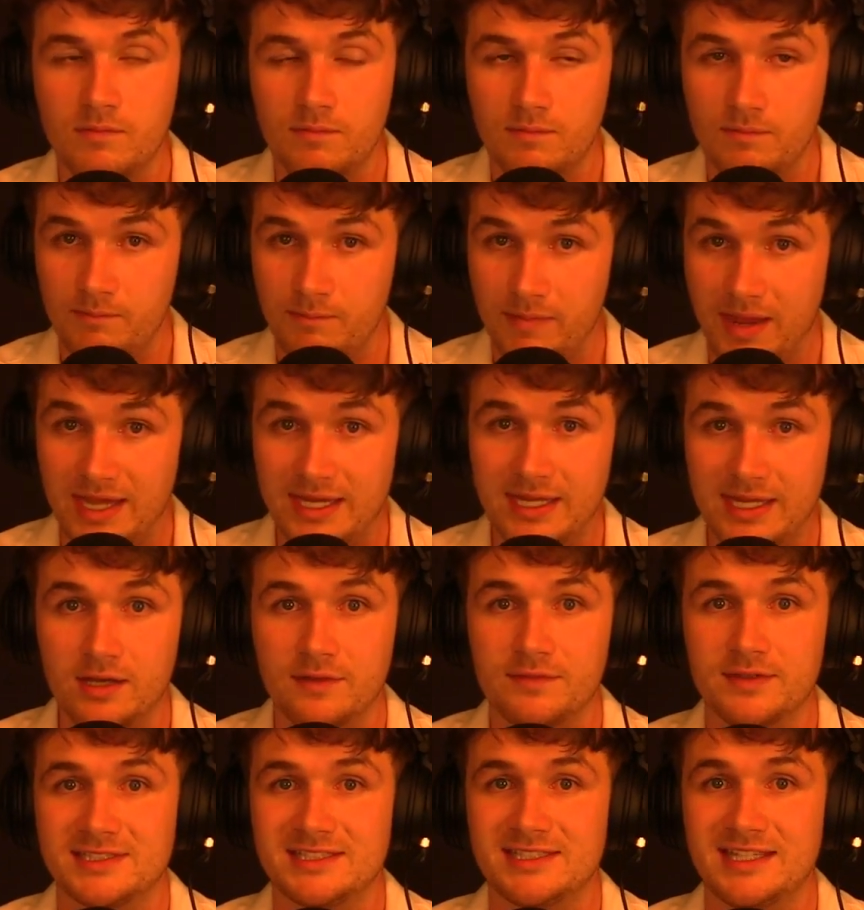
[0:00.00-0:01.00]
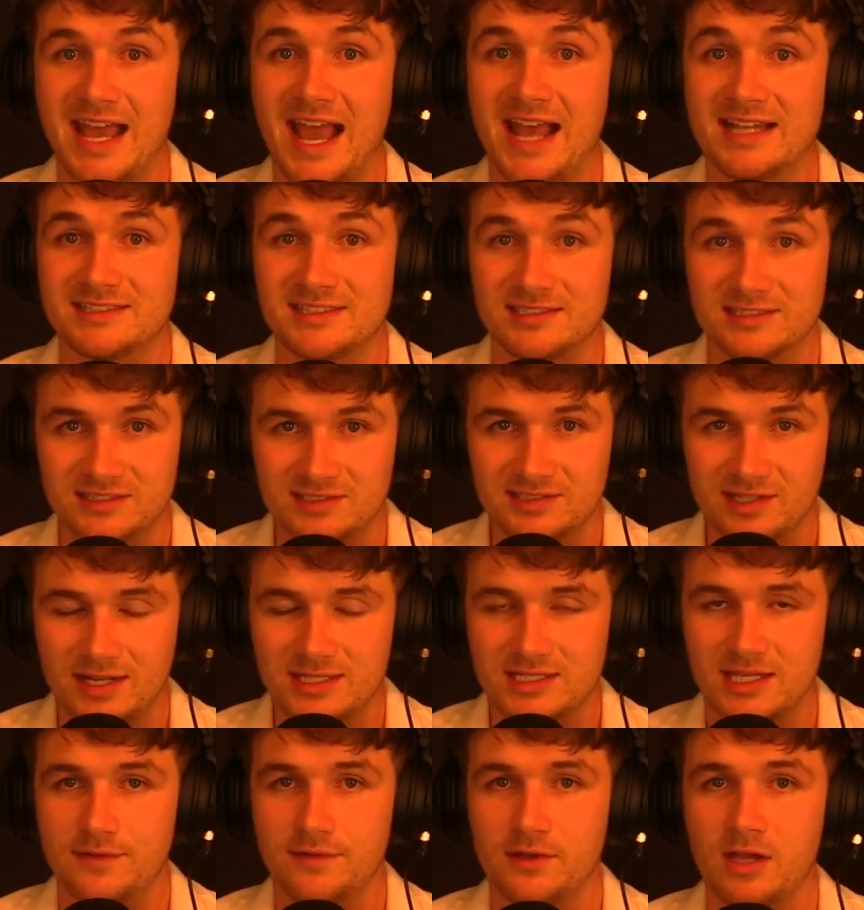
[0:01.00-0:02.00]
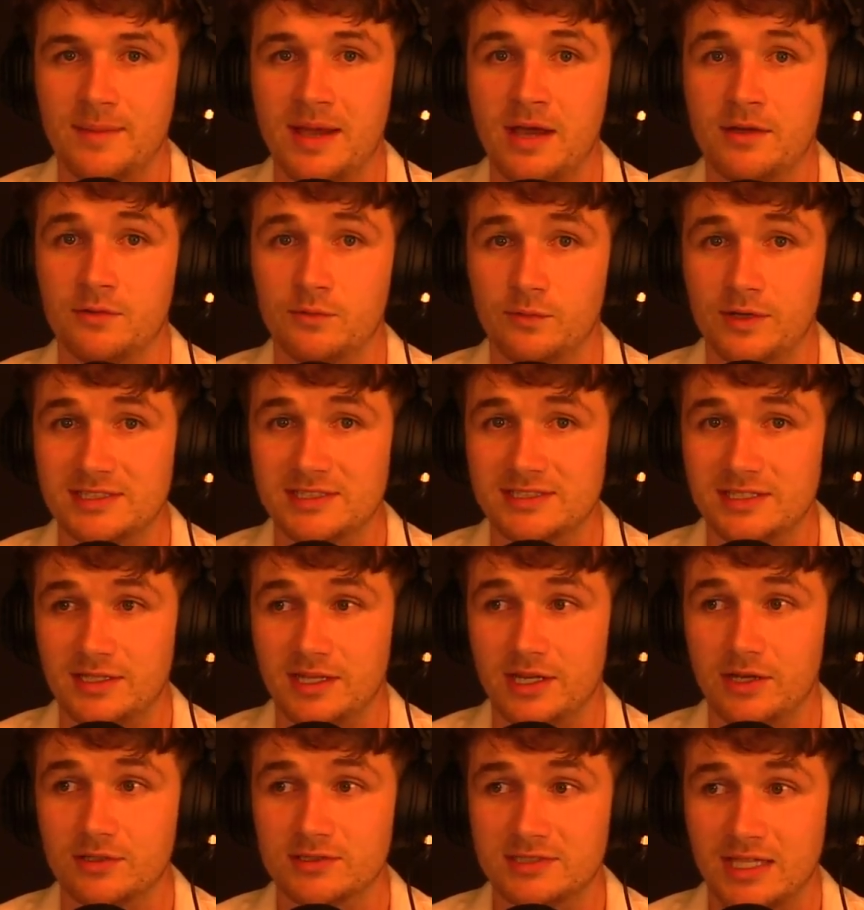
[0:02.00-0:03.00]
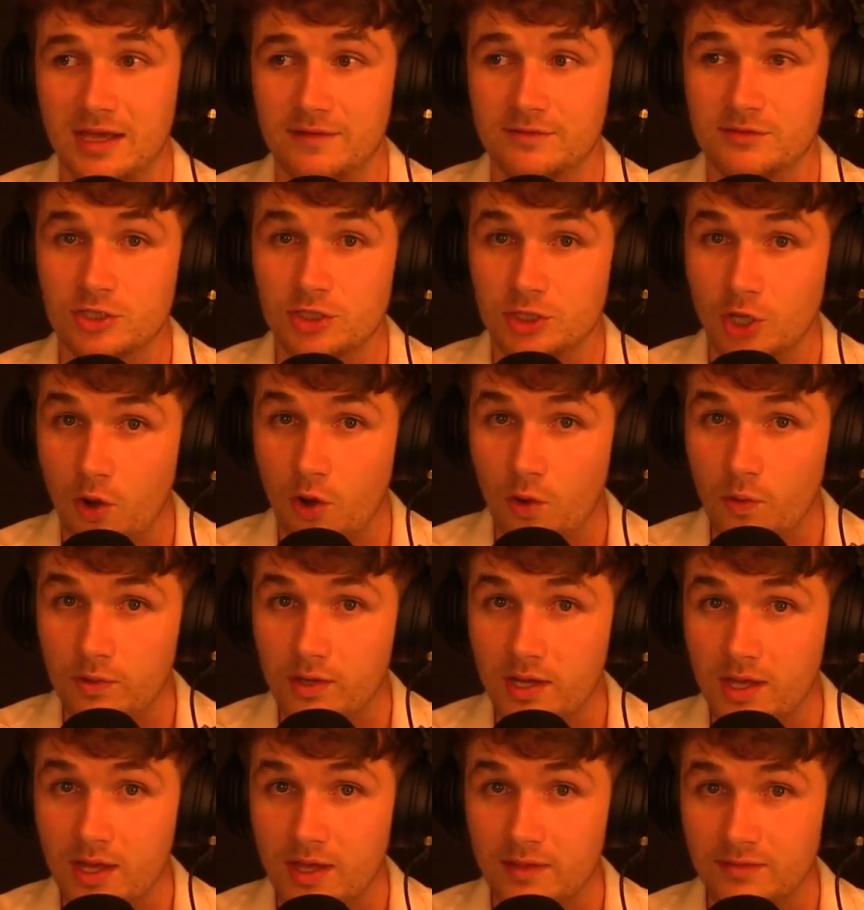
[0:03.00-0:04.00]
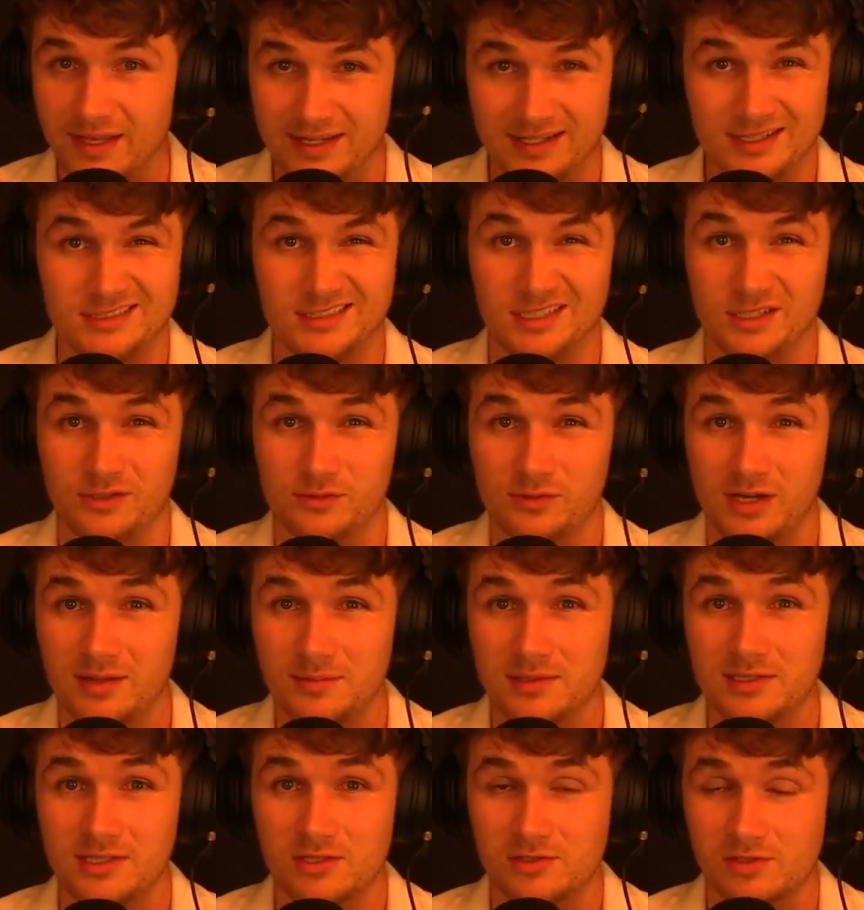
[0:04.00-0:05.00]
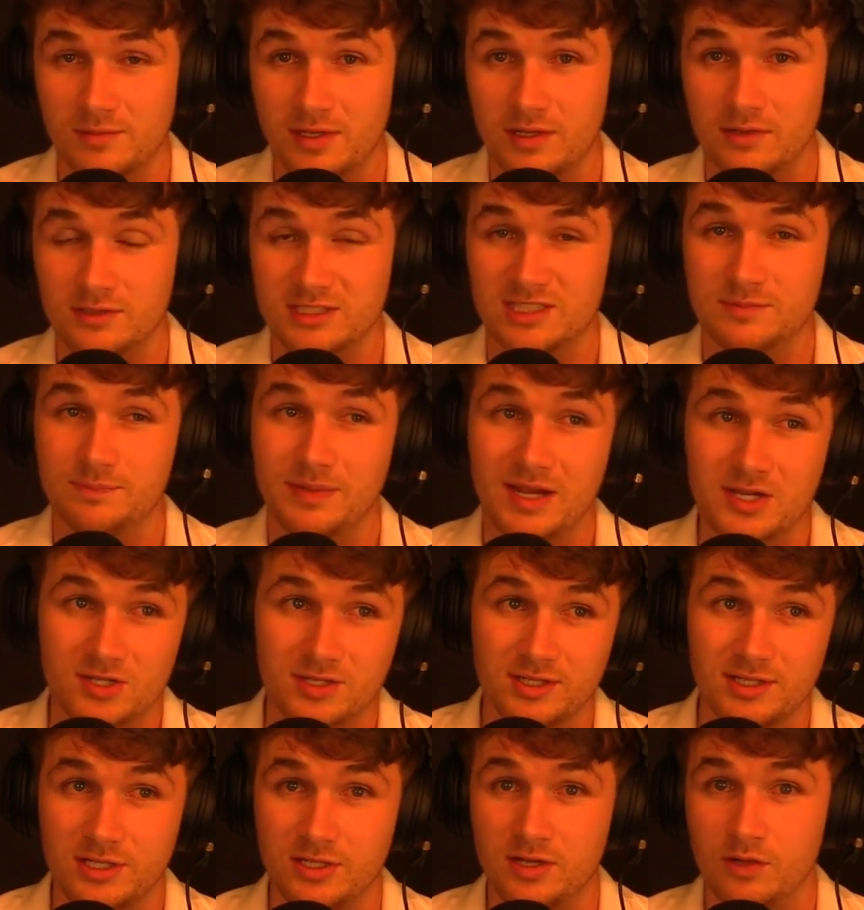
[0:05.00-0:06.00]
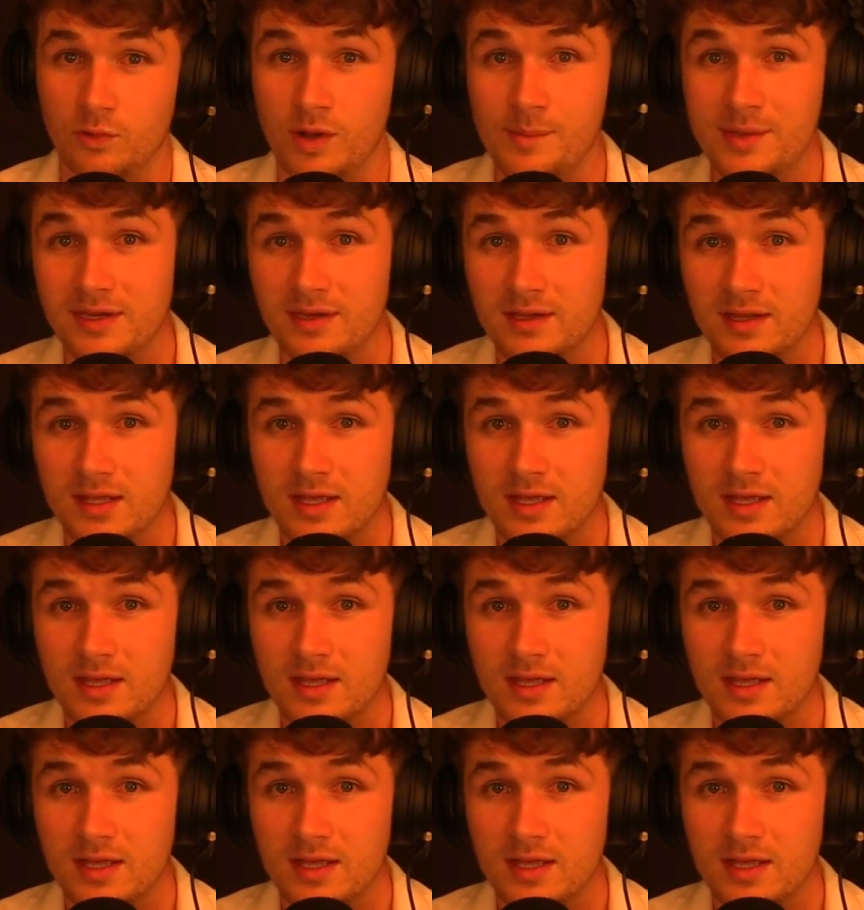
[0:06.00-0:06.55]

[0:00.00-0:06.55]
many of the stats and studies that have come out in recent years have shown that it is incredibly detrimental, especially to young women.